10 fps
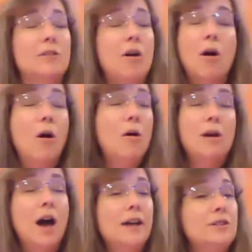And all
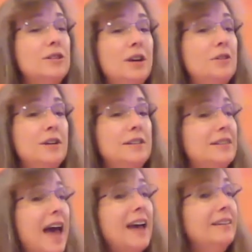God's children
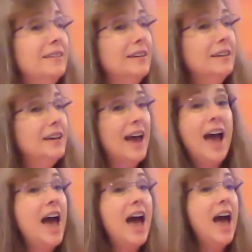said,
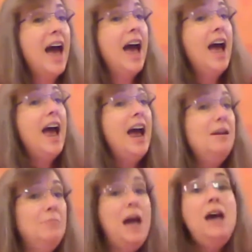
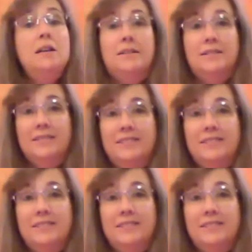Amen.